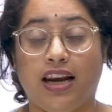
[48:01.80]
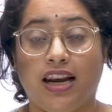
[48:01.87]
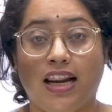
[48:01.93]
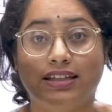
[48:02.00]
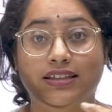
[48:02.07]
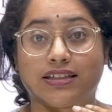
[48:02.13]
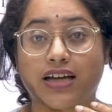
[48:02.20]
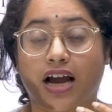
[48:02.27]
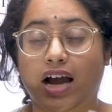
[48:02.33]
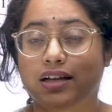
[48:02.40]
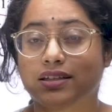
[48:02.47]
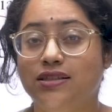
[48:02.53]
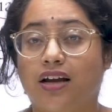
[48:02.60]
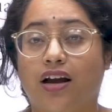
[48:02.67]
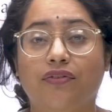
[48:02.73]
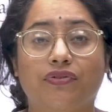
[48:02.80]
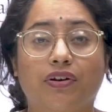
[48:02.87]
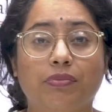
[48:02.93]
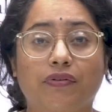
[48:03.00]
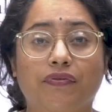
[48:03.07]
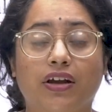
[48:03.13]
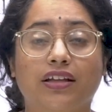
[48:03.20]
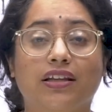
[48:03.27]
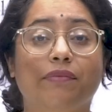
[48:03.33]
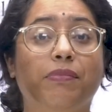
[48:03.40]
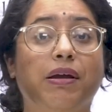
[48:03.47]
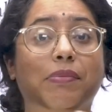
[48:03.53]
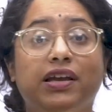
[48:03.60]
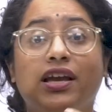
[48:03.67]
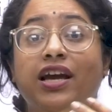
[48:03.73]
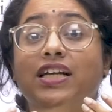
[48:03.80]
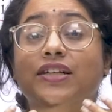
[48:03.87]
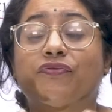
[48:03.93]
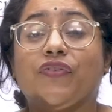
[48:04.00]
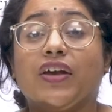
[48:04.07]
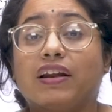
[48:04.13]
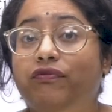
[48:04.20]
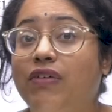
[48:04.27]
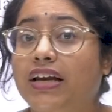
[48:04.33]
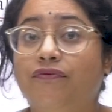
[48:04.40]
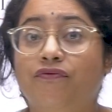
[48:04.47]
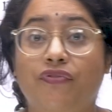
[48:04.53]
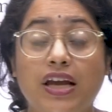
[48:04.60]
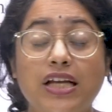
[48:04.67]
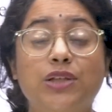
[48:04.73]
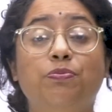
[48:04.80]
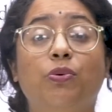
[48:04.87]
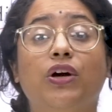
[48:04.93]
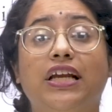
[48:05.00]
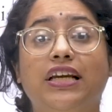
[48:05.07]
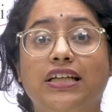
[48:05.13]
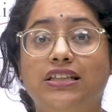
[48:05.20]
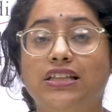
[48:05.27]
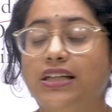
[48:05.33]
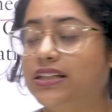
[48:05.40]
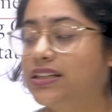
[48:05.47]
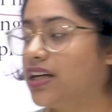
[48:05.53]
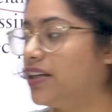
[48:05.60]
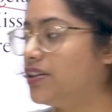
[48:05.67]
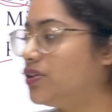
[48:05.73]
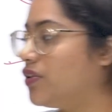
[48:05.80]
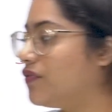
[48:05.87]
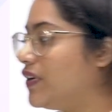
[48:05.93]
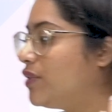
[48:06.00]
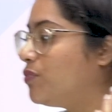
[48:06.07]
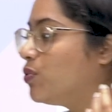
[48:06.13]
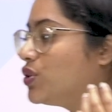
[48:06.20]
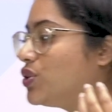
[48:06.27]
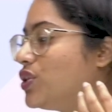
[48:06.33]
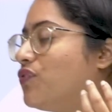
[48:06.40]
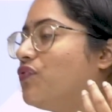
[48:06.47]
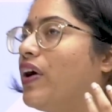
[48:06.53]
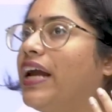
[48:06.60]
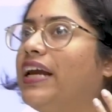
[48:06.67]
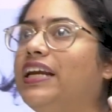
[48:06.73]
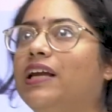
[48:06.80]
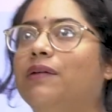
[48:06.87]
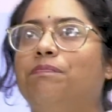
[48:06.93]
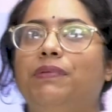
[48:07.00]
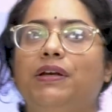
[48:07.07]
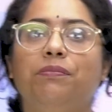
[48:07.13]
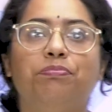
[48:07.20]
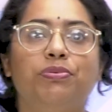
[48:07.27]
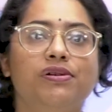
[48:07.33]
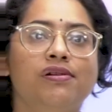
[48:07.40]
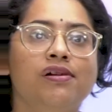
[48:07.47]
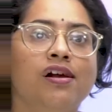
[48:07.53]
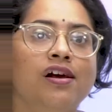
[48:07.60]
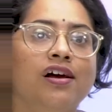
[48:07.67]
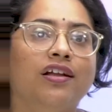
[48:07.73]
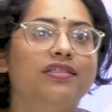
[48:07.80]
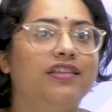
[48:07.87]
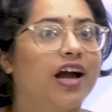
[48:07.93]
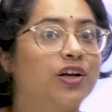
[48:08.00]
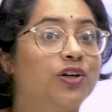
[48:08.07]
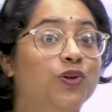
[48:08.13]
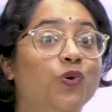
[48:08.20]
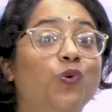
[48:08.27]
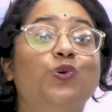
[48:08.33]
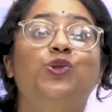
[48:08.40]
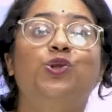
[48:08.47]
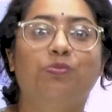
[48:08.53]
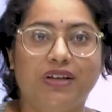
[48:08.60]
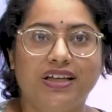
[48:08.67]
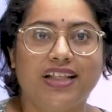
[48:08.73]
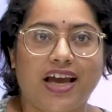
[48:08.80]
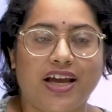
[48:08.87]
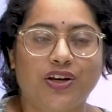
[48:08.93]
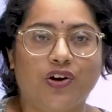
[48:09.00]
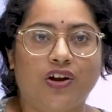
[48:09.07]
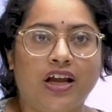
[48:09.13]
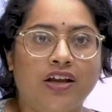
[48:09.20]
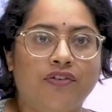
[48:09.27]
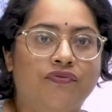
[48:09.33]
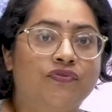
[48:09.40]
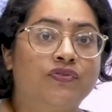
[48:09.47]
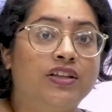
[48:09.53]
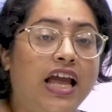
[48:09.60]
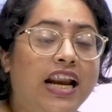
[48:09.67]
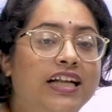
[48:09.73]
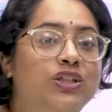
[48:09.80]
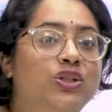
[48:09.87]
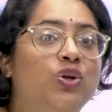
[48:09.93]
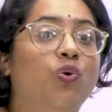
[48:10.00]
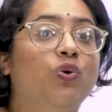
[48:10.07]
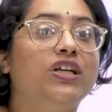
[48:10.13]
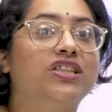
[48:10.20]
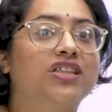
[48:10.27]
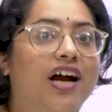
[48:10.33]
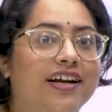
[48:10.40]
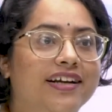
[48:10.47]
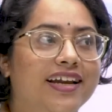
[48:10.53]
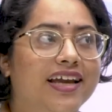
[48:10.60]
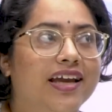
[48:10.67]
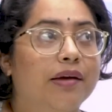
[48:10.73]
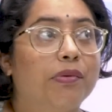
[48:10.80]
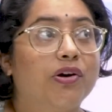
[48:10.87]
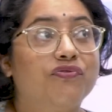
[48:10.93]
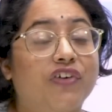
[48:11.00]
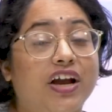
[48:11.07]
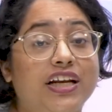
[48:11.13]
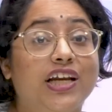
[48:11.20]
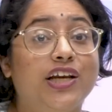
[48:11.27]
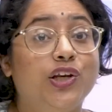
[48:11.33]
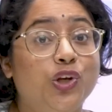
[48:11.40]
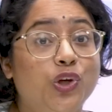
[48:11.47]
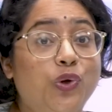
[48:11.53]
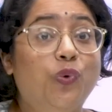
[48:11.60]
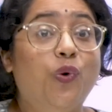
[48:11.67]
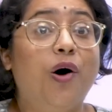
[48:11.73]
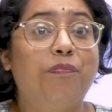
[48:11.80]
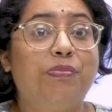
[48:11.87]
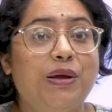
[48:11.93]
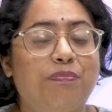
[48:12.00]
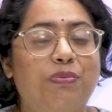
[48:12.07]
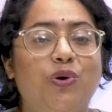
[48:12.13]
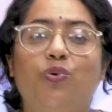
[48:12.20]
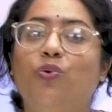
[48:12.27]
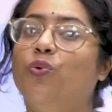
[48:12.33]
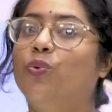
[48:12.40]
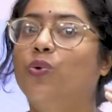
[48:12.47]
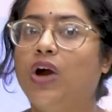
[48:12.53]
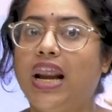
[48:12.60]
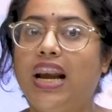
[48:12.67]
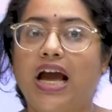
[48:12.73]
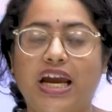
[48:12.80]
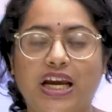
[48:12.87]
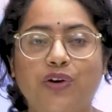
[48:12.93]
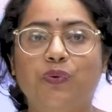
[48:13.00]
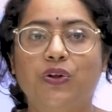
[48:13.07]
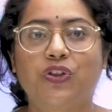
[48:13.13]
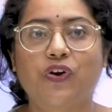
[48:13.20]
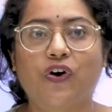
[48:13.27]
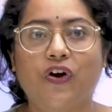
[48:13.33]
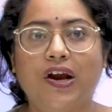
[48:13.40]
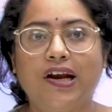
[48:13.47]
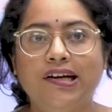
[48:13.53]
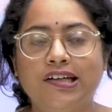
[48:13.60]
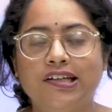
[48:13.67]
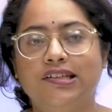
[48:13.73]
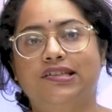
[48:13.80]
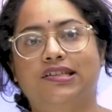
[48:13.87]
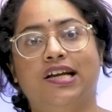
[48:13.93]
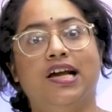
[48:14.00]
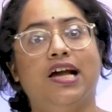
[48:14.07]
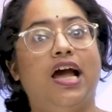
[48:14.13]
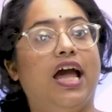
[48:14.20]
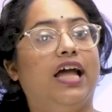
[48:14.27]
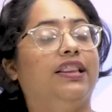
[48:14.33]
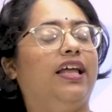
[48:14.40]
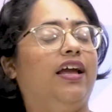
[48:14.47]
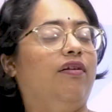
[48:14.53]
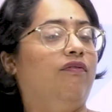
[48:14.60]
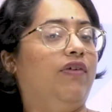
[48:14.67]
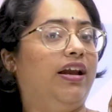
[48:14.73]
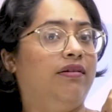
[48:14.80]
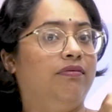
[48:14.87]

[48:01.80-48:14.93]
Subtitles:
let's start from the fact that maybe when Facebook initially started off, it was just finding people that used to be there in your life. Then it slowly started taking about finding newer people who aligned with your interest, and then